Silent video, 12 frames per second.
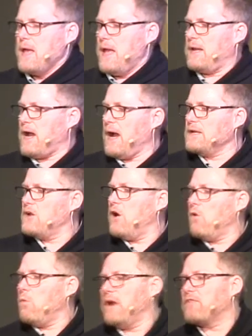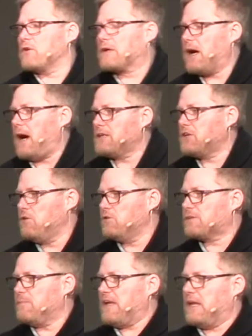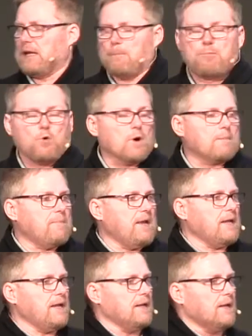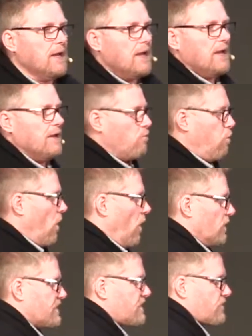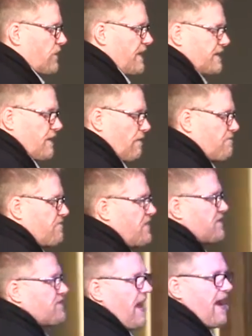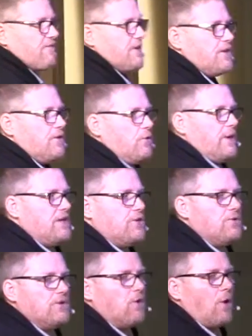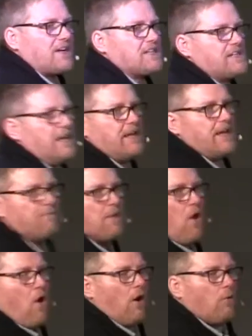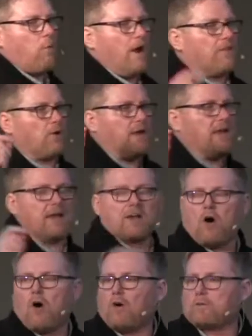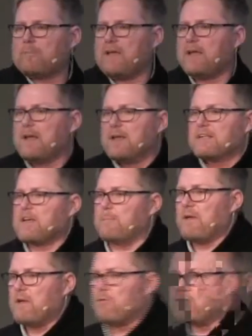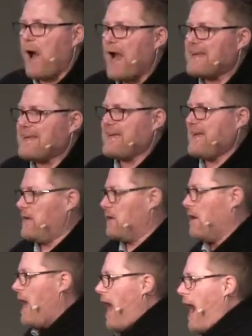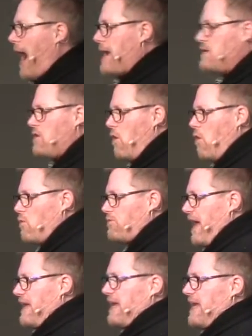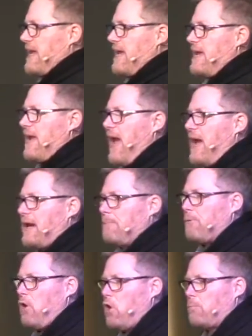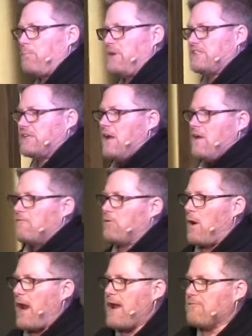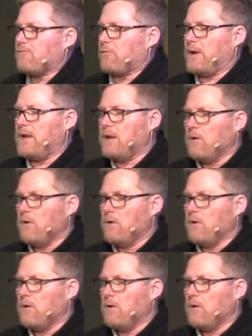And I know whether God used me in a board meeting in Wall Street on Fifth Avenue in New York City, or whether He called me to be right here, I know that He had a purpose for every